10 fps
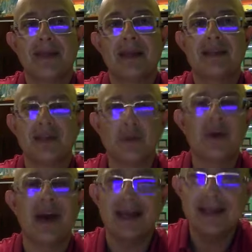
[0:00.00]
It's
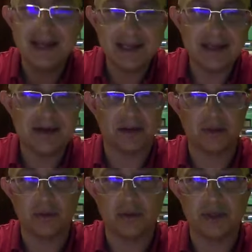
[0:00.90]
look identical
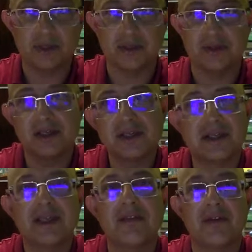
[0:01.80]
to original. This
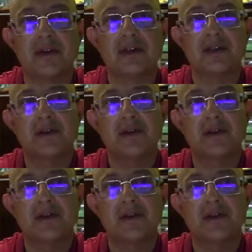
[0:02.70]
is a difference.